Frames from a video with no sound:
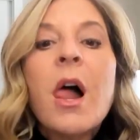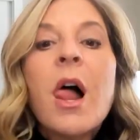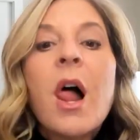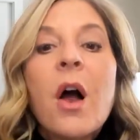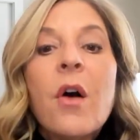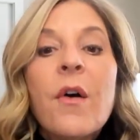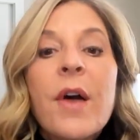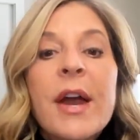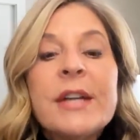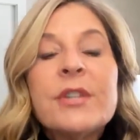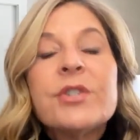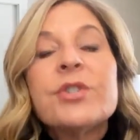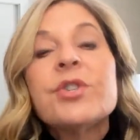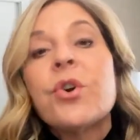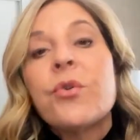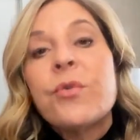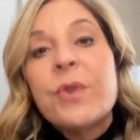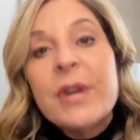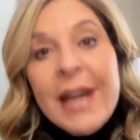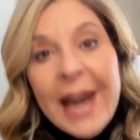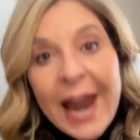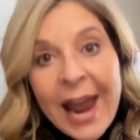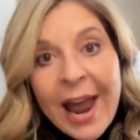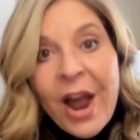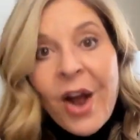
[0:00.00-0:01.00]
All right, so
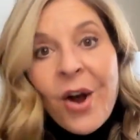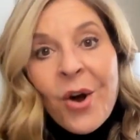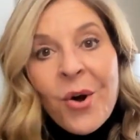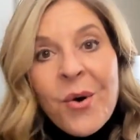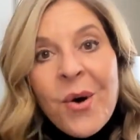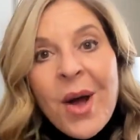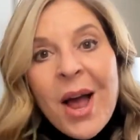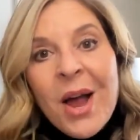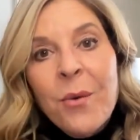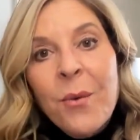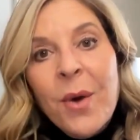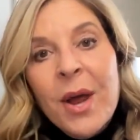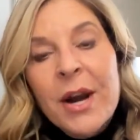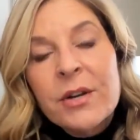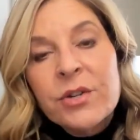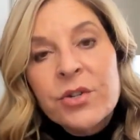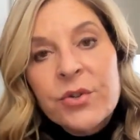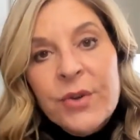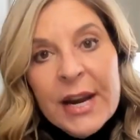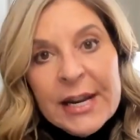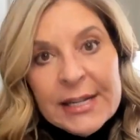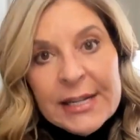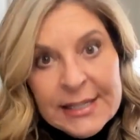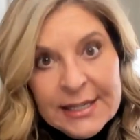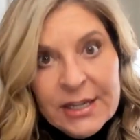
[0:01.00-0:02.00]
now I want to
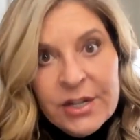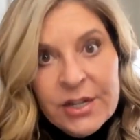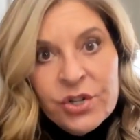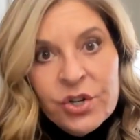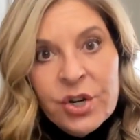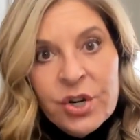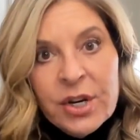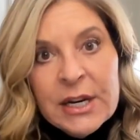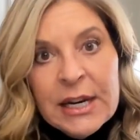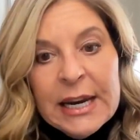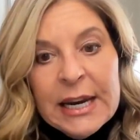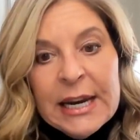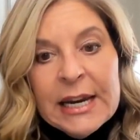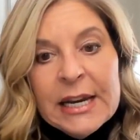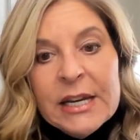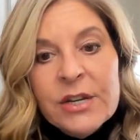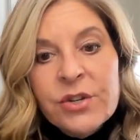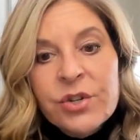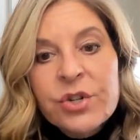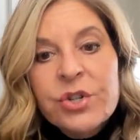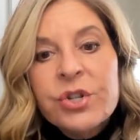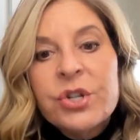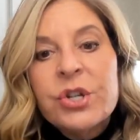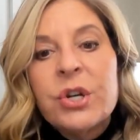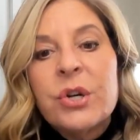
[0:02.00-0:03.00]
transition
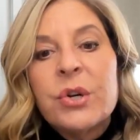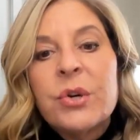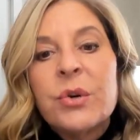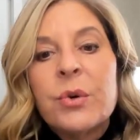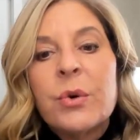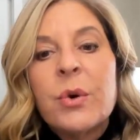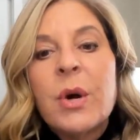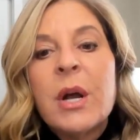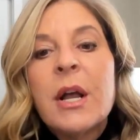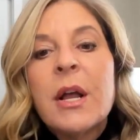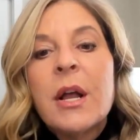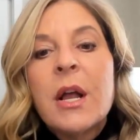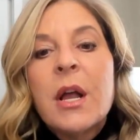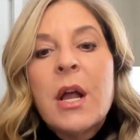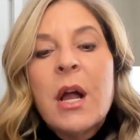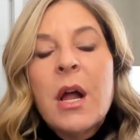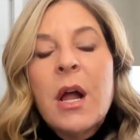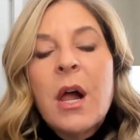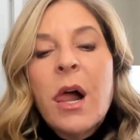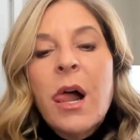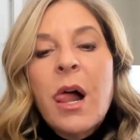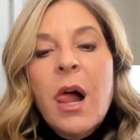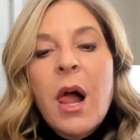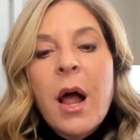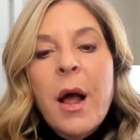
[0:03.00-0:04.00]
into
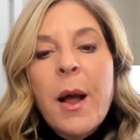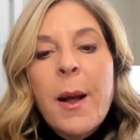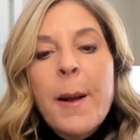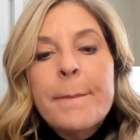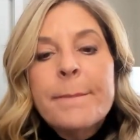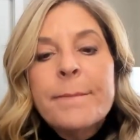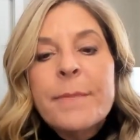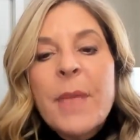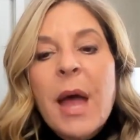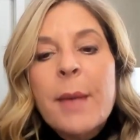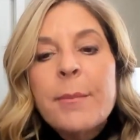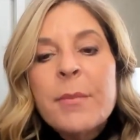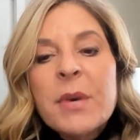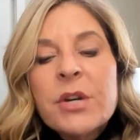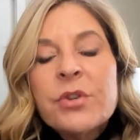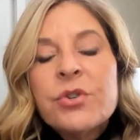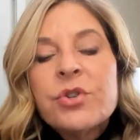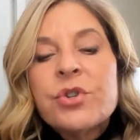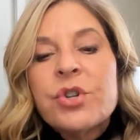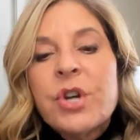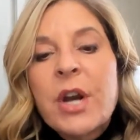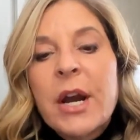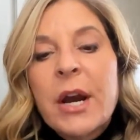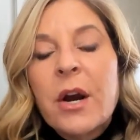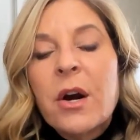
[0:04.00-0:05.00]
I'm going to
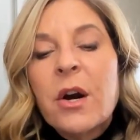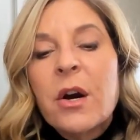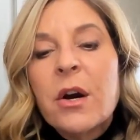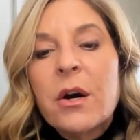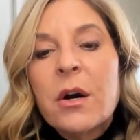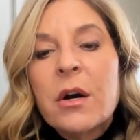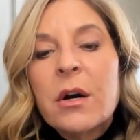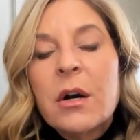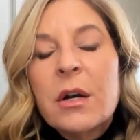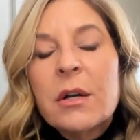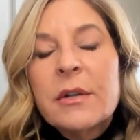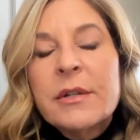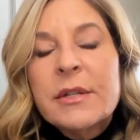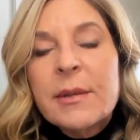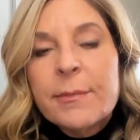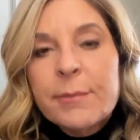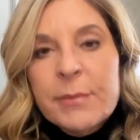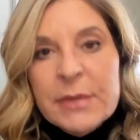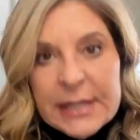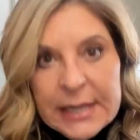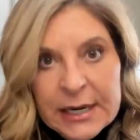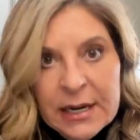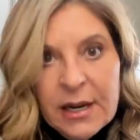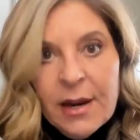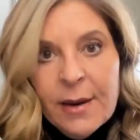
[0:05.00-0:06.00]
share some
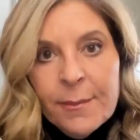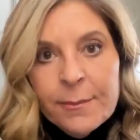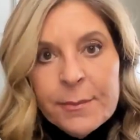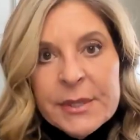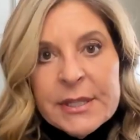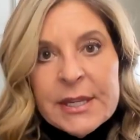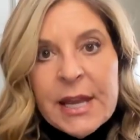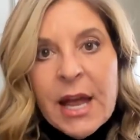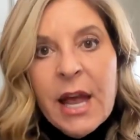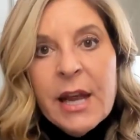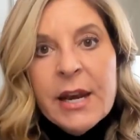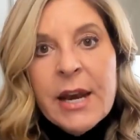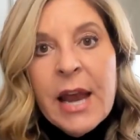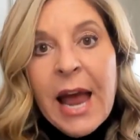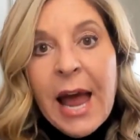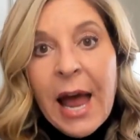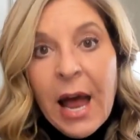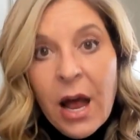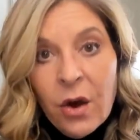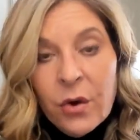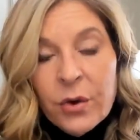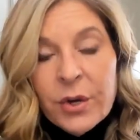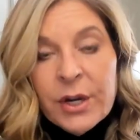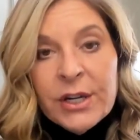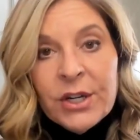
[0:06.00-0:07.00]
tips on
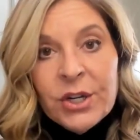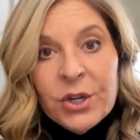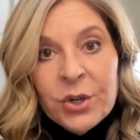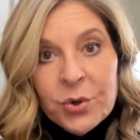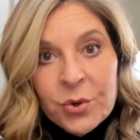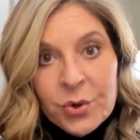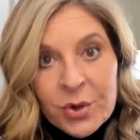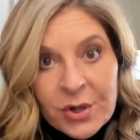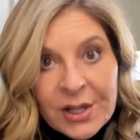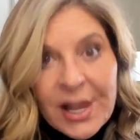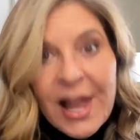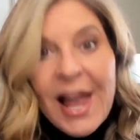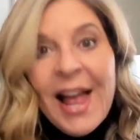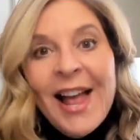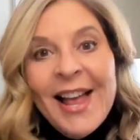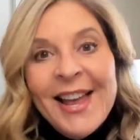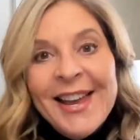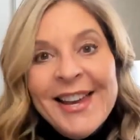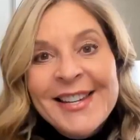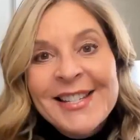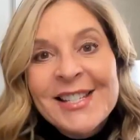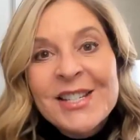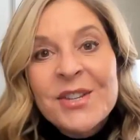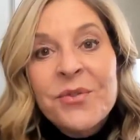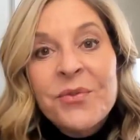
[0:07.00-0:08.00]
how to
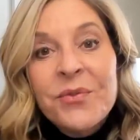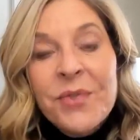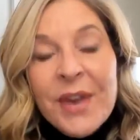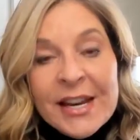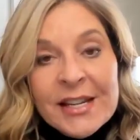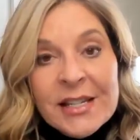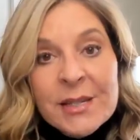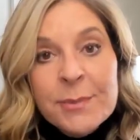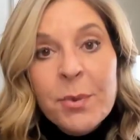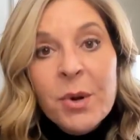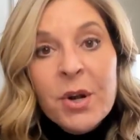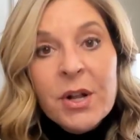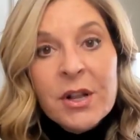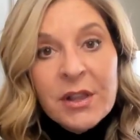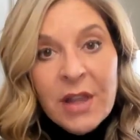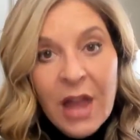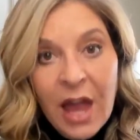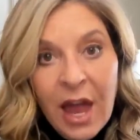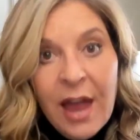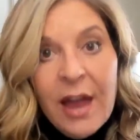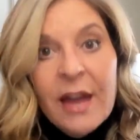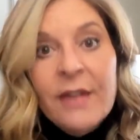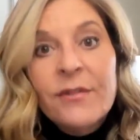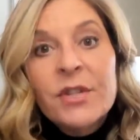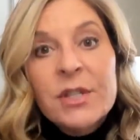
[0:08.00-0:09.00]
utilize Facebook
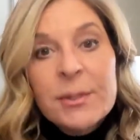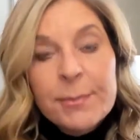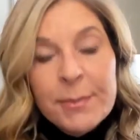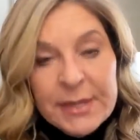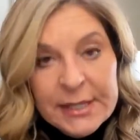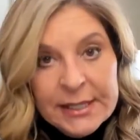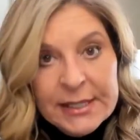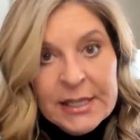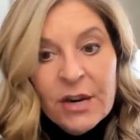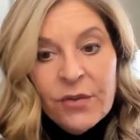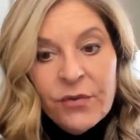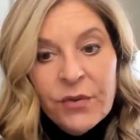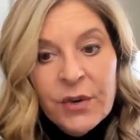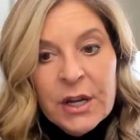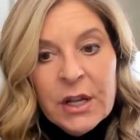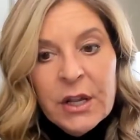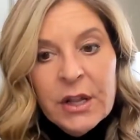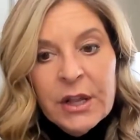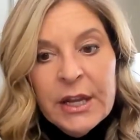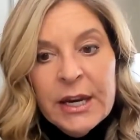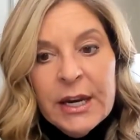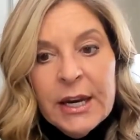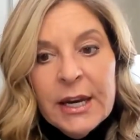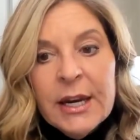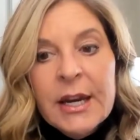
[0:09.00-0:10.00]
Live
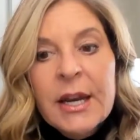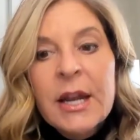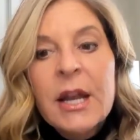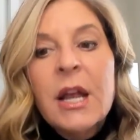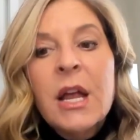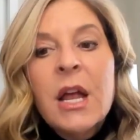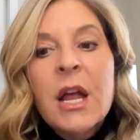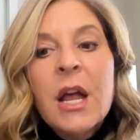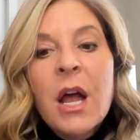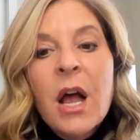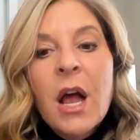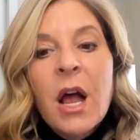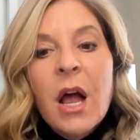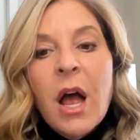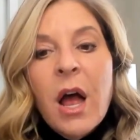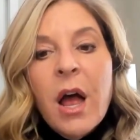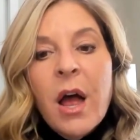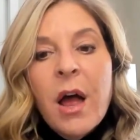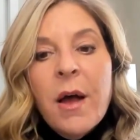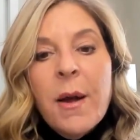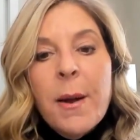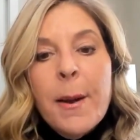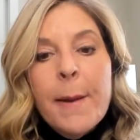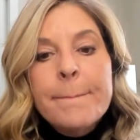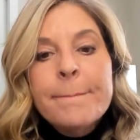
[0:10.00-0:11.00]
specifically
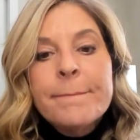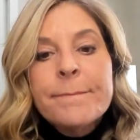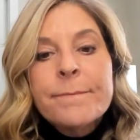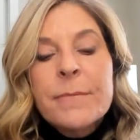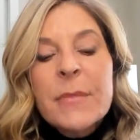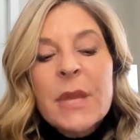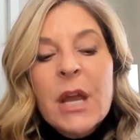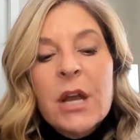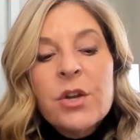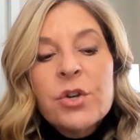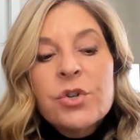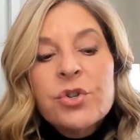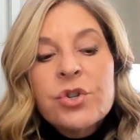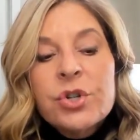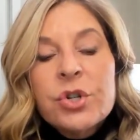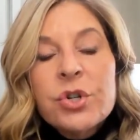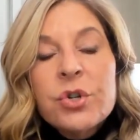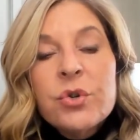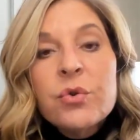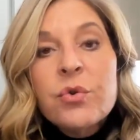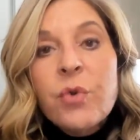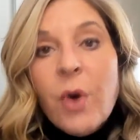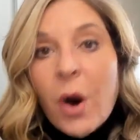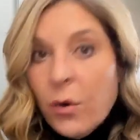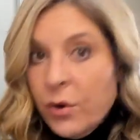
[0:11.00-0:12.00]

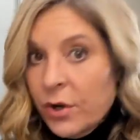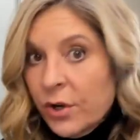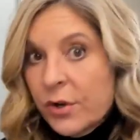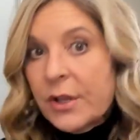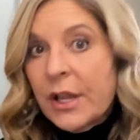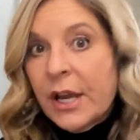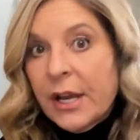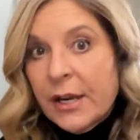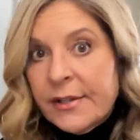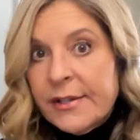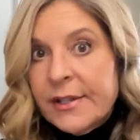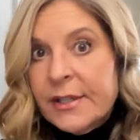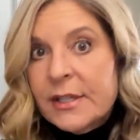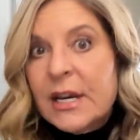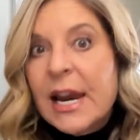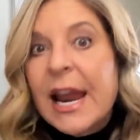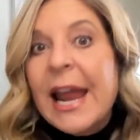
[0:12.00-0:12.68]
to grow your list